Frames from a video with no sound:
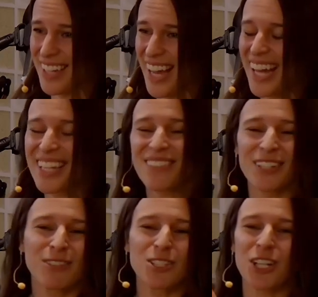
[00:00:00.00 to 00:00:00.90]
And even
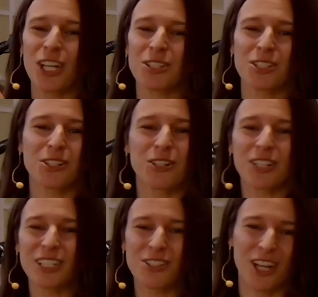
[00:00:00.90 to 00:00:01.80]
if the change is
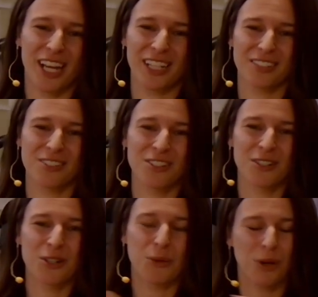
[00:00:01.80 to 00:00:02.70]
good change,
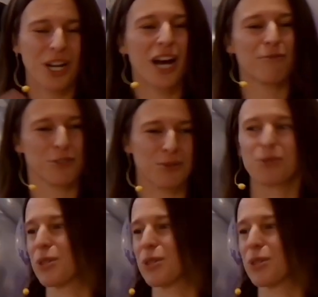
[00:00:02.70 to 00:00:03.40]
we're comfortable with